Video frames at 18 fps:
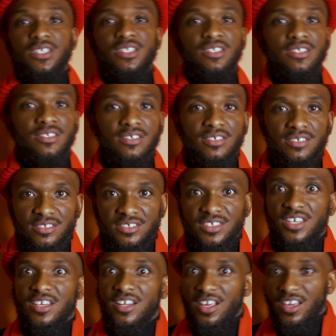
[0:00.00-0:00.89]
means.
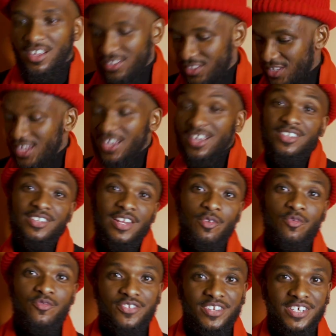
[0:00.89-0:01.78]
Check it out.
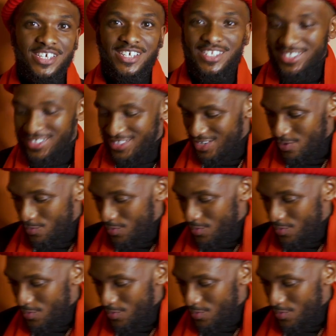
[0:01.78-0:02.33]
Now we're finna get to the